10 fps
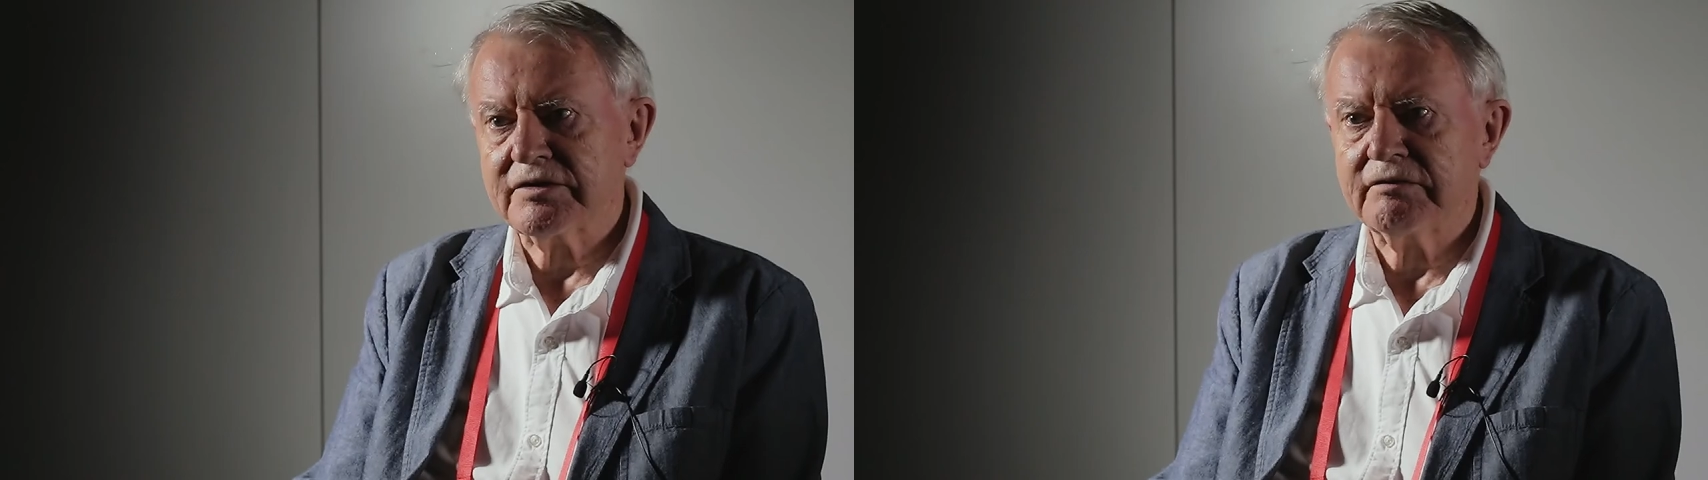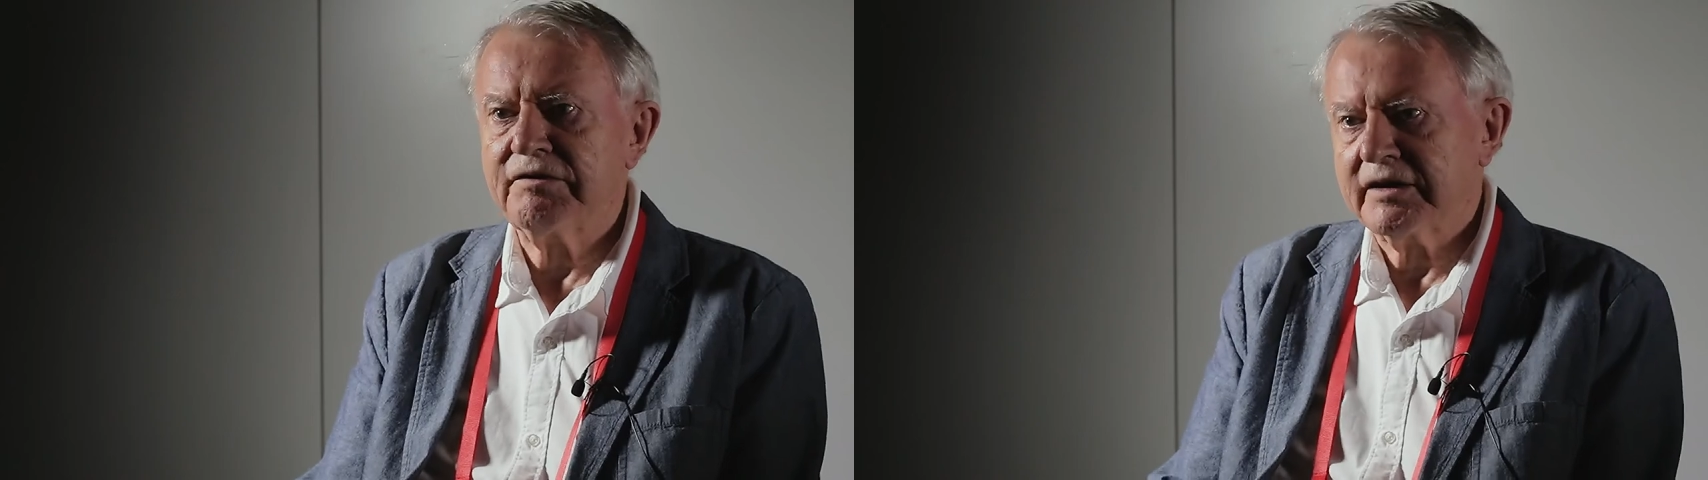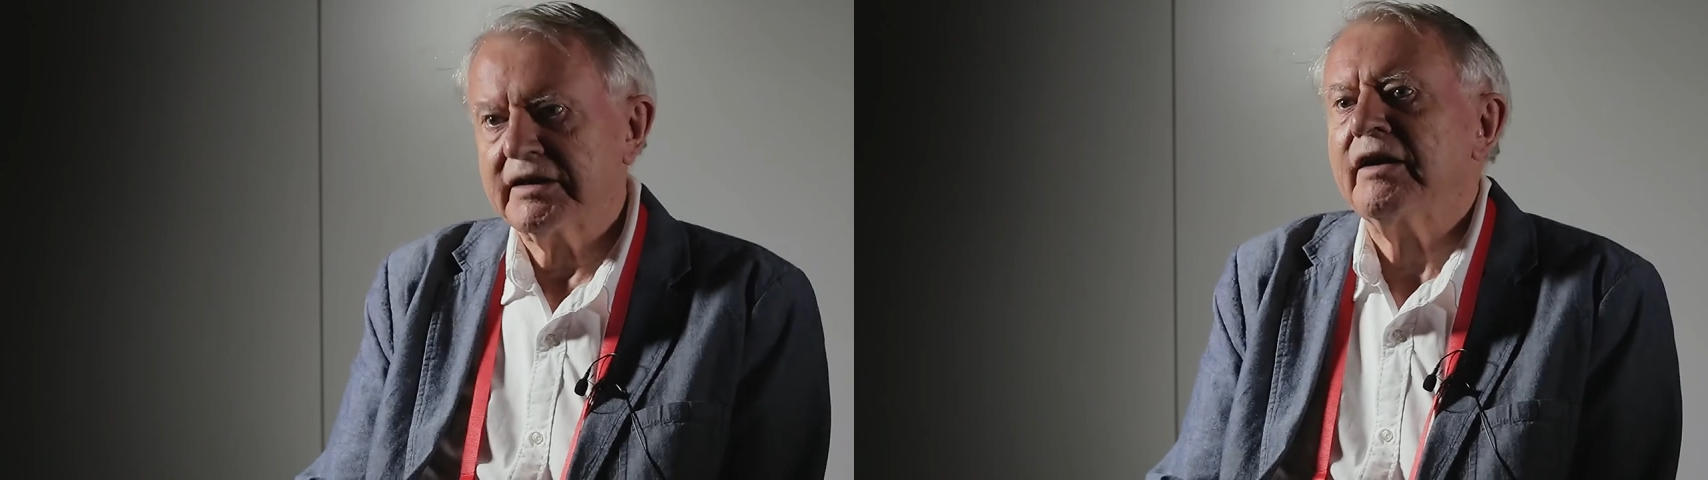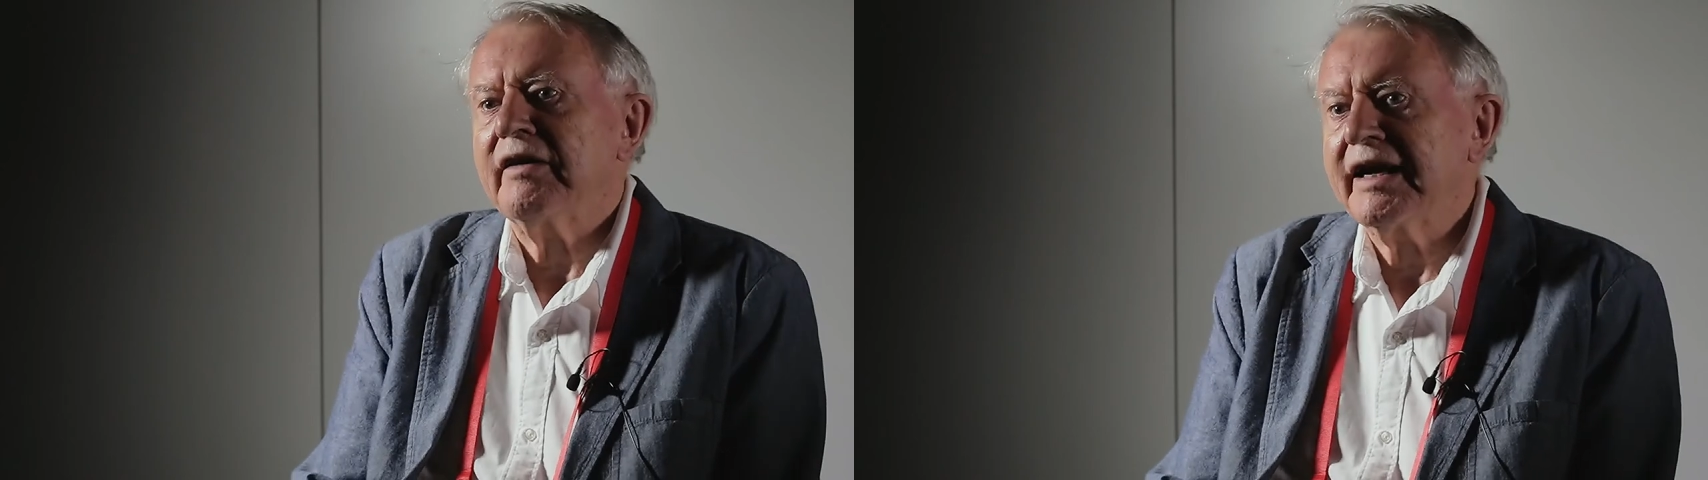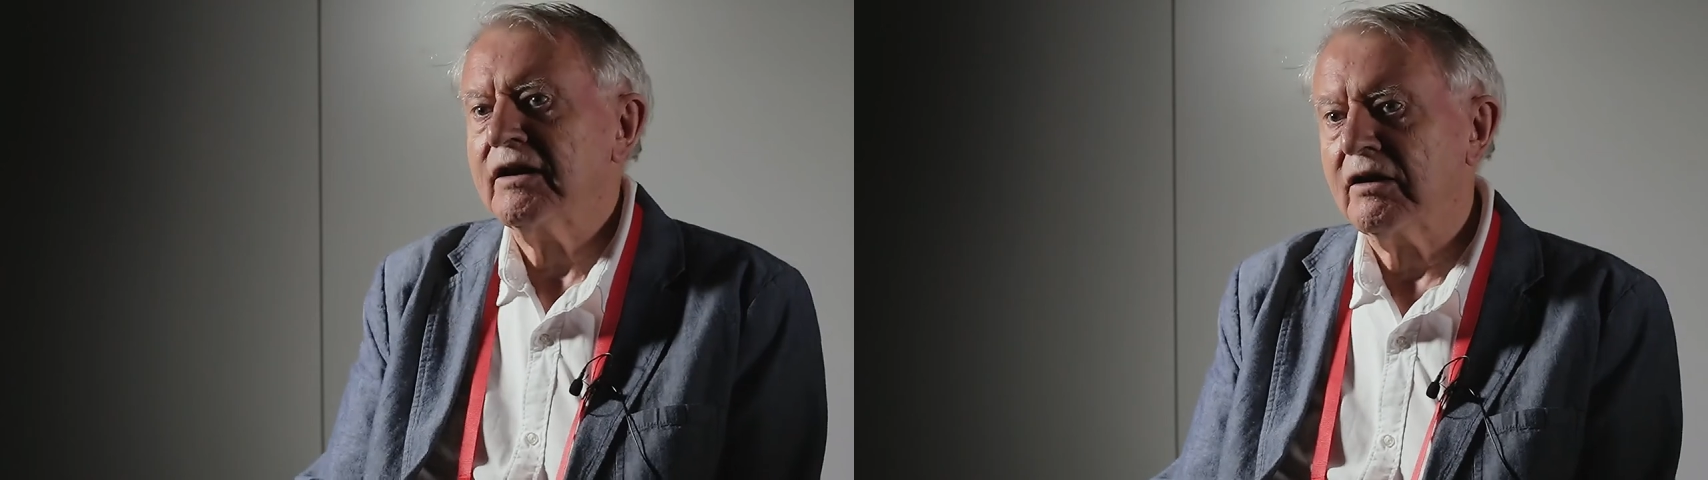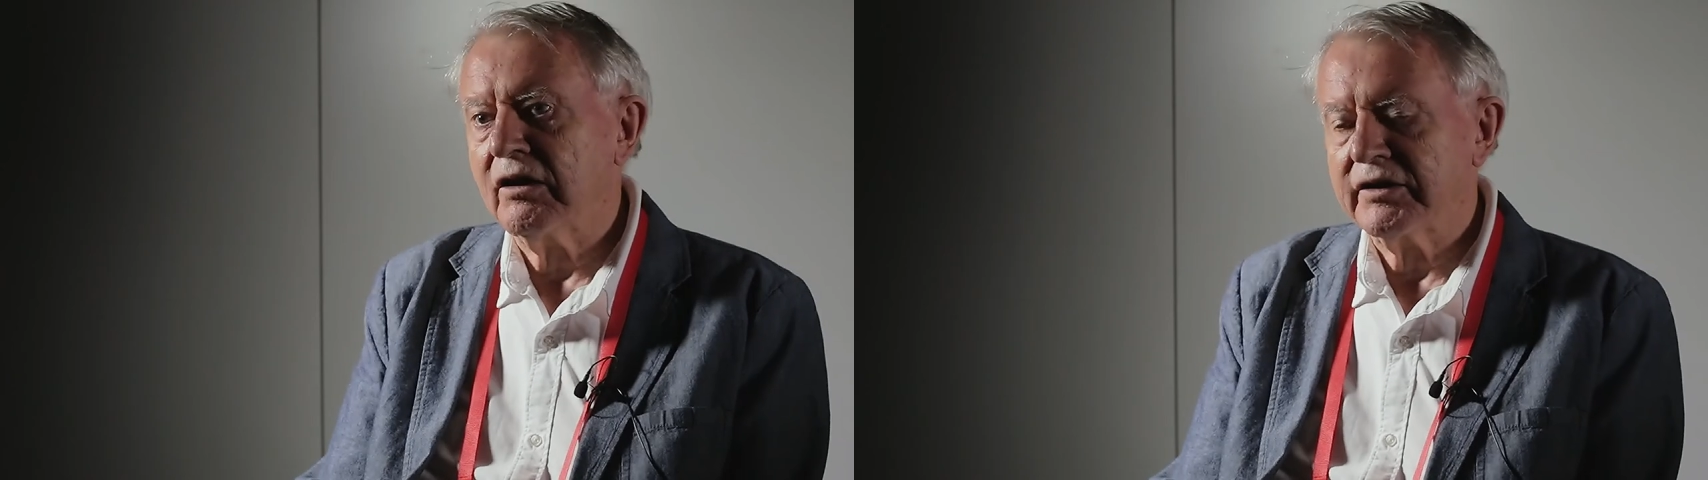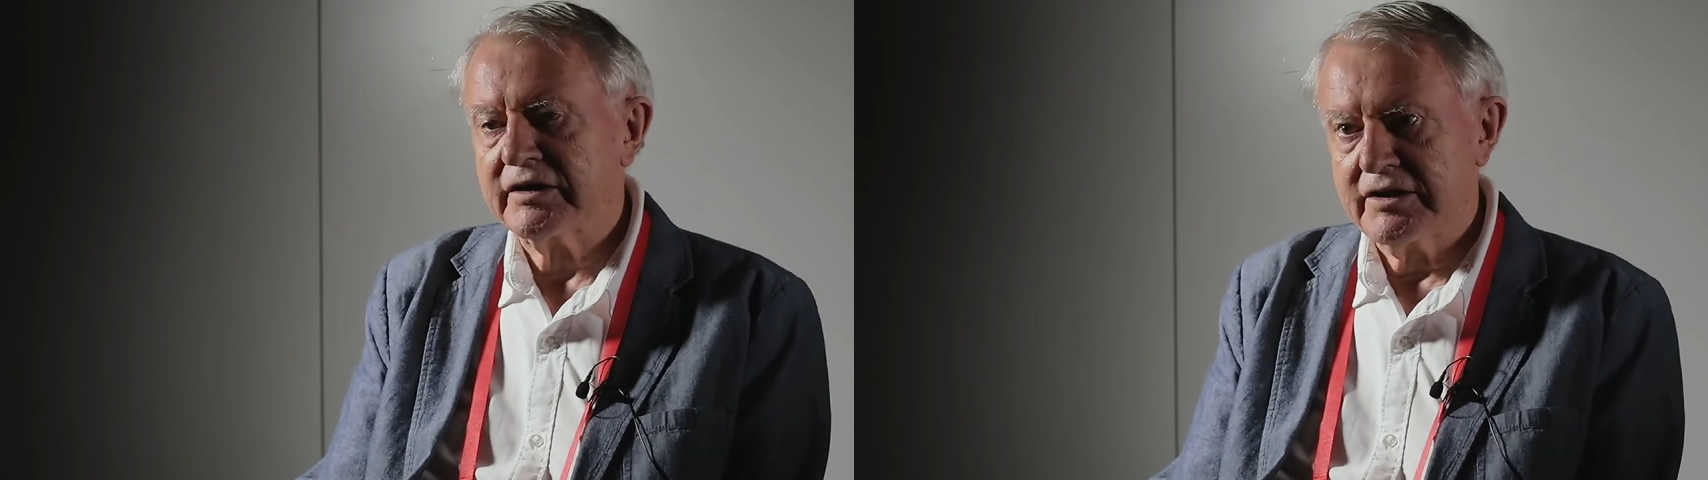In fact, our angle on it